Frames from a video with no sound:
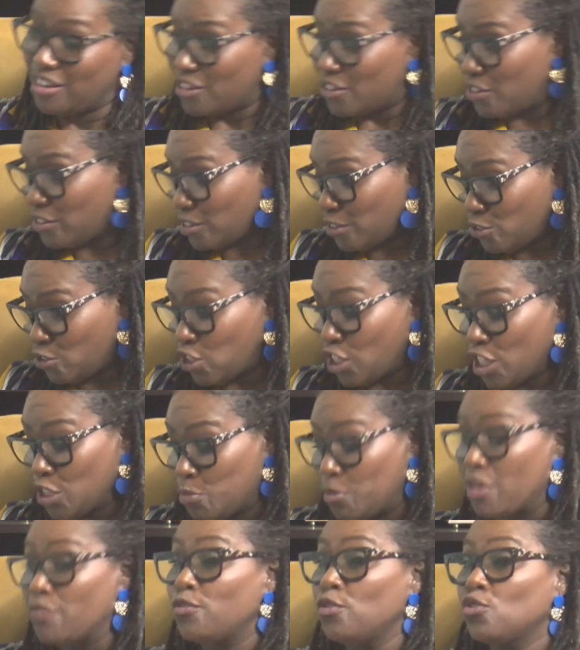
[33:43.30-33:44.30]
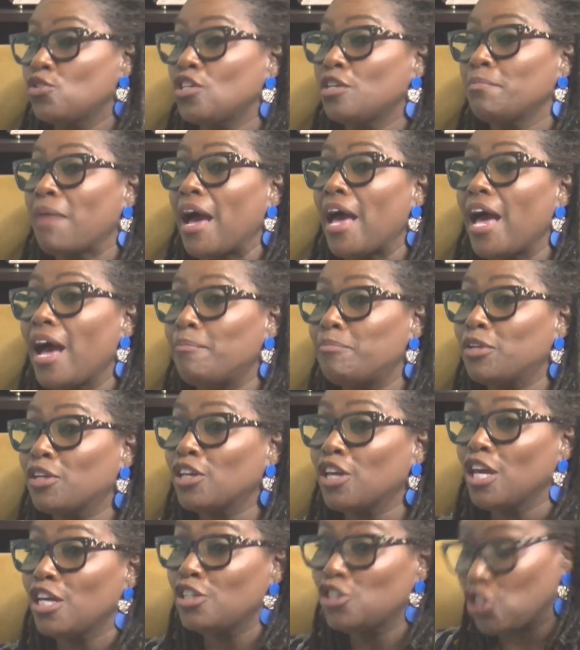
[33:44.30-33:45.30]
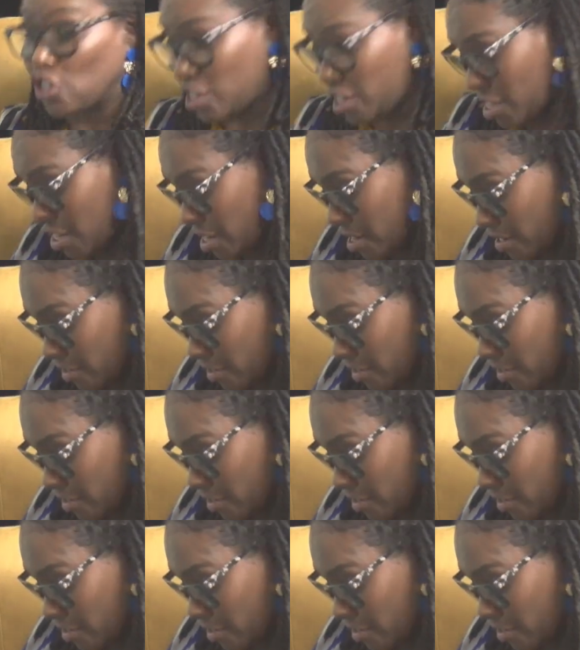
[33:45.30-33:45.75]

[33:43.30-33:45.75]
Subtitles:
Girl, don't judge me if you see my application here.